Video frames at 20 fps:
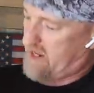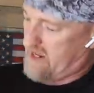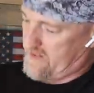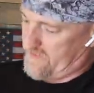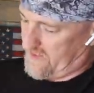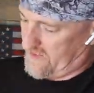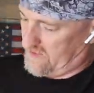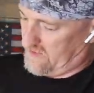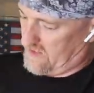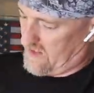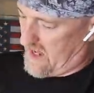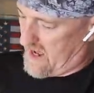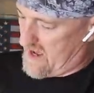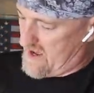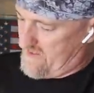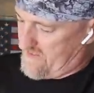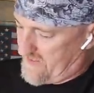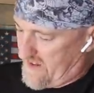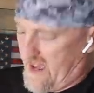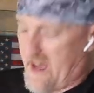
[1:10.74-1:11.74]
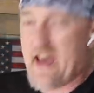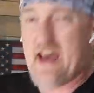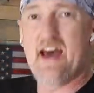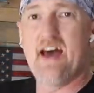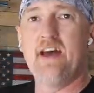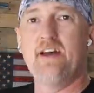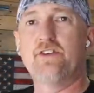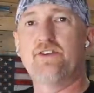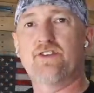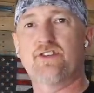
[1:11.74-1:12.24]
kind of a live
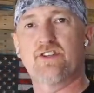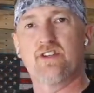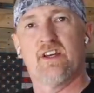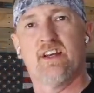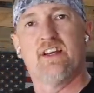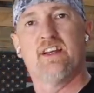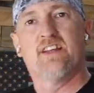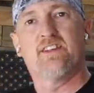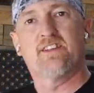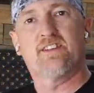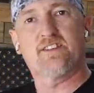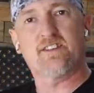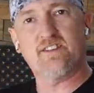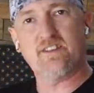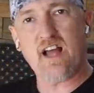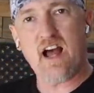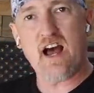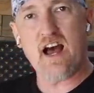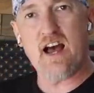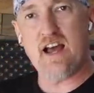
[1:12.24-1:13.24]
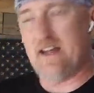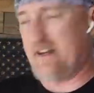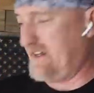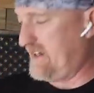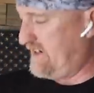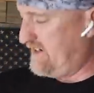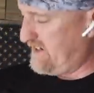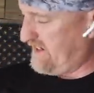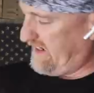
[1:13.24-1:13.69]
edge side into